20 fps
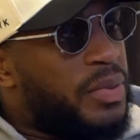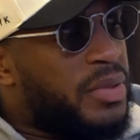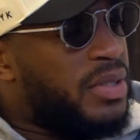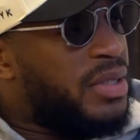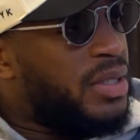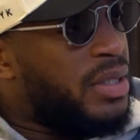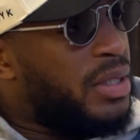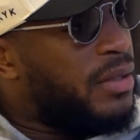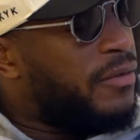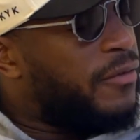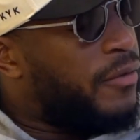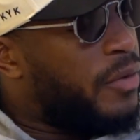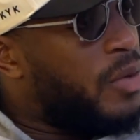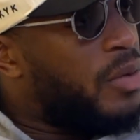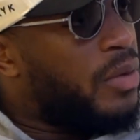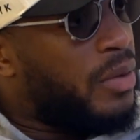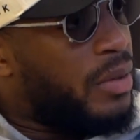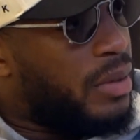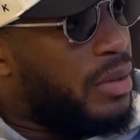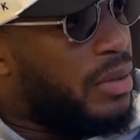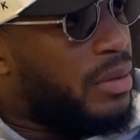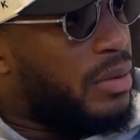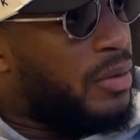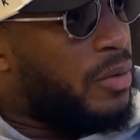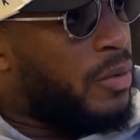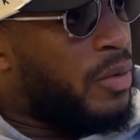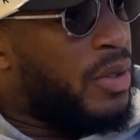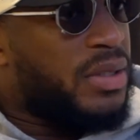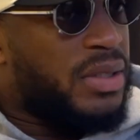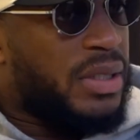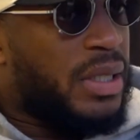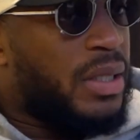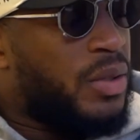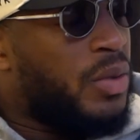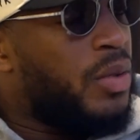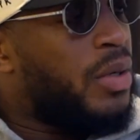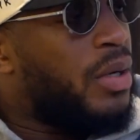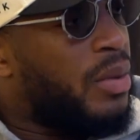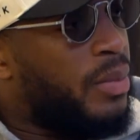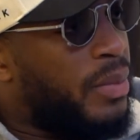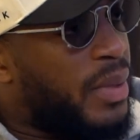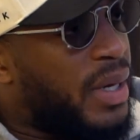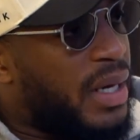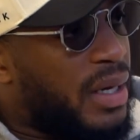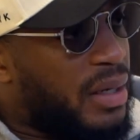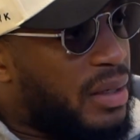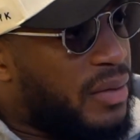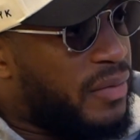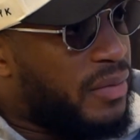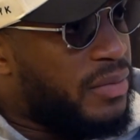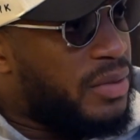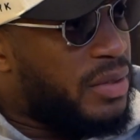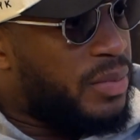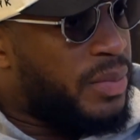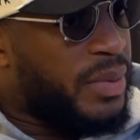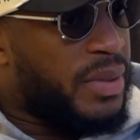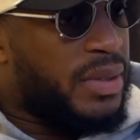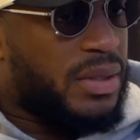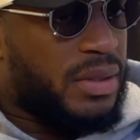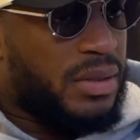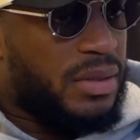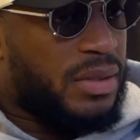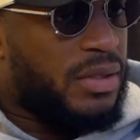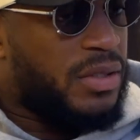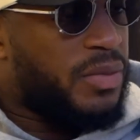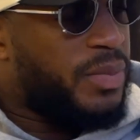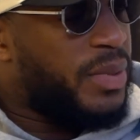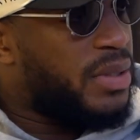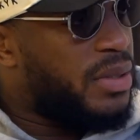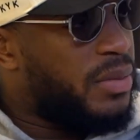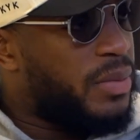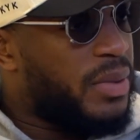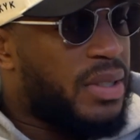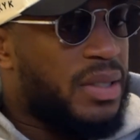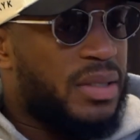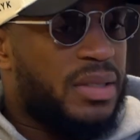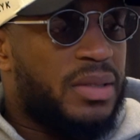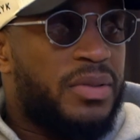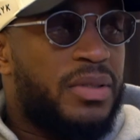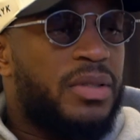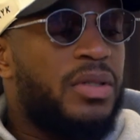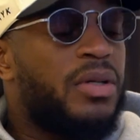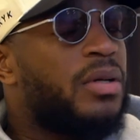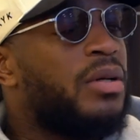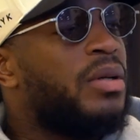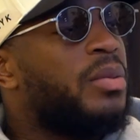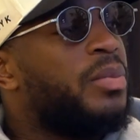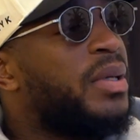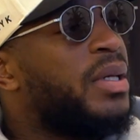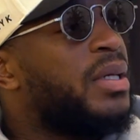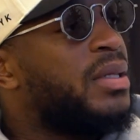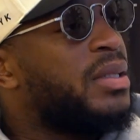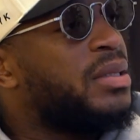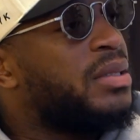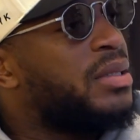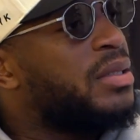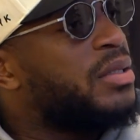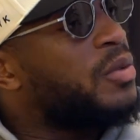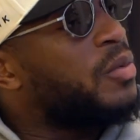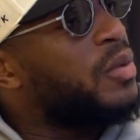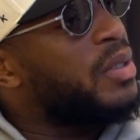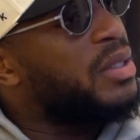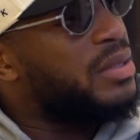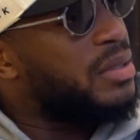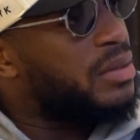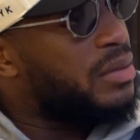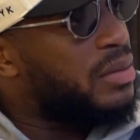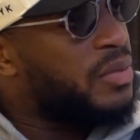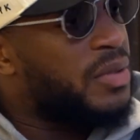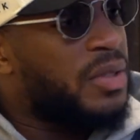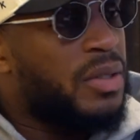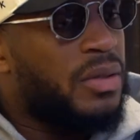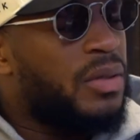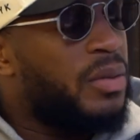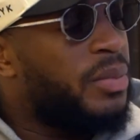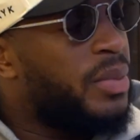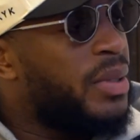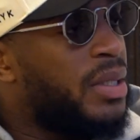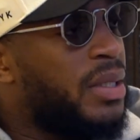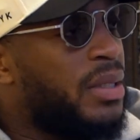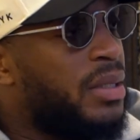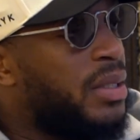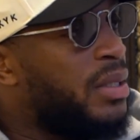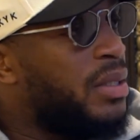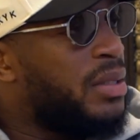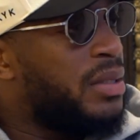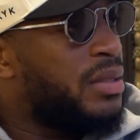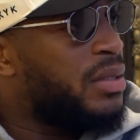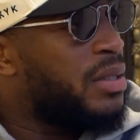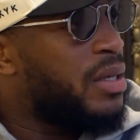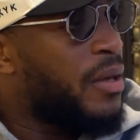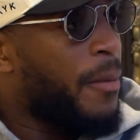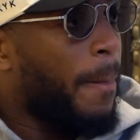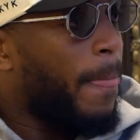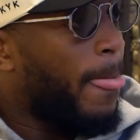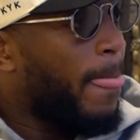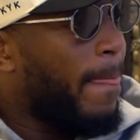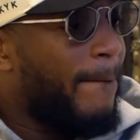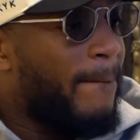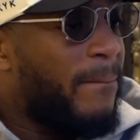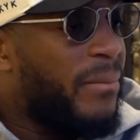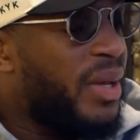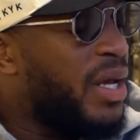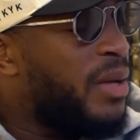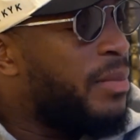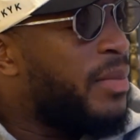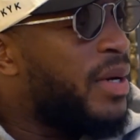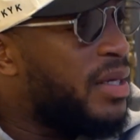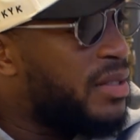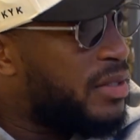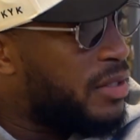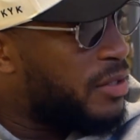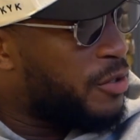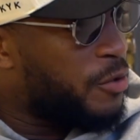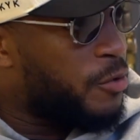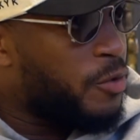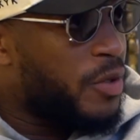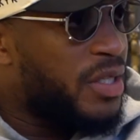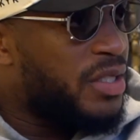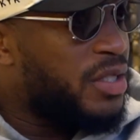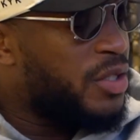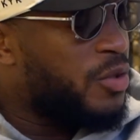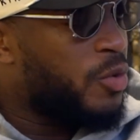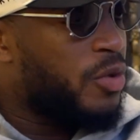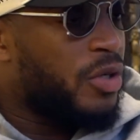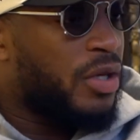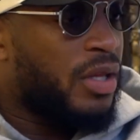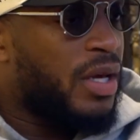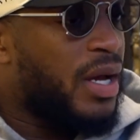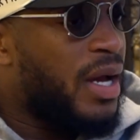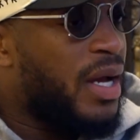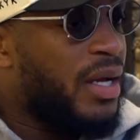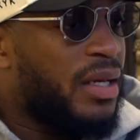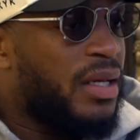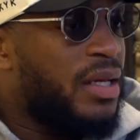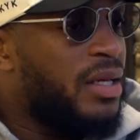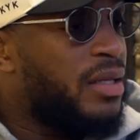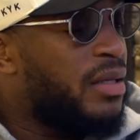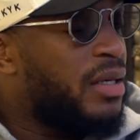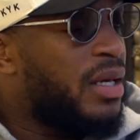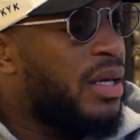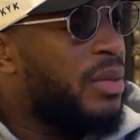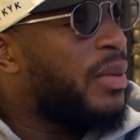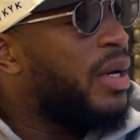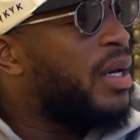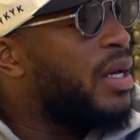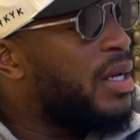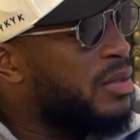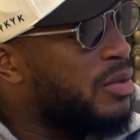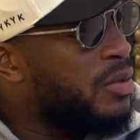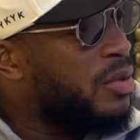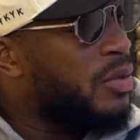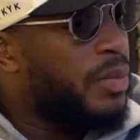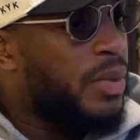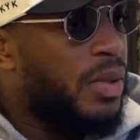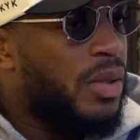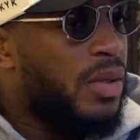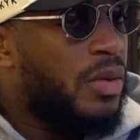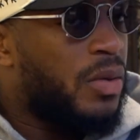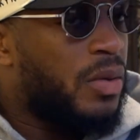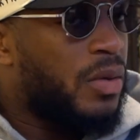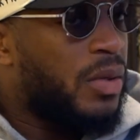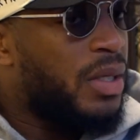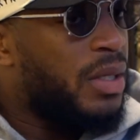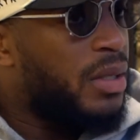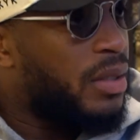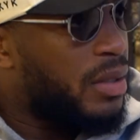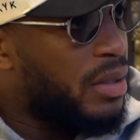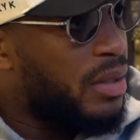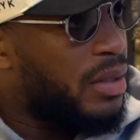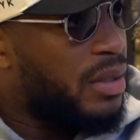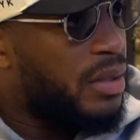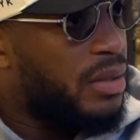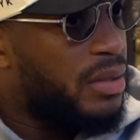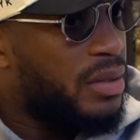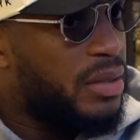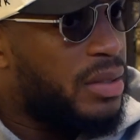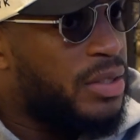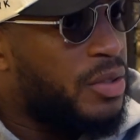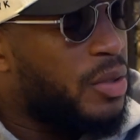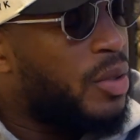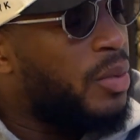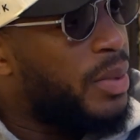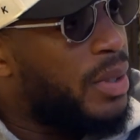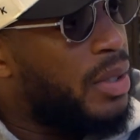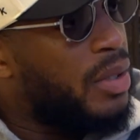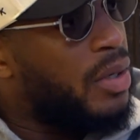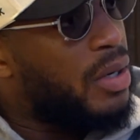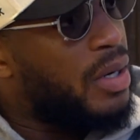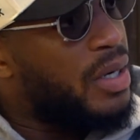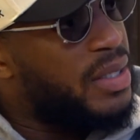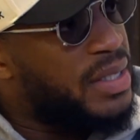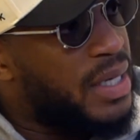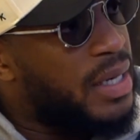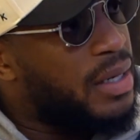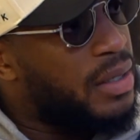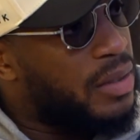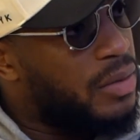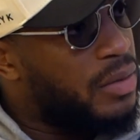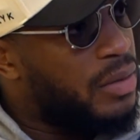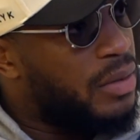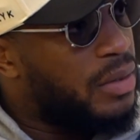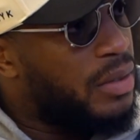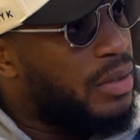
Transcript: proceed forward once I do come back from suspension, because I'm still going to be in these situations. I'm still going to be in these bang-bang situations where I can either get my hands on the ball or either it's going to be a hard tackle.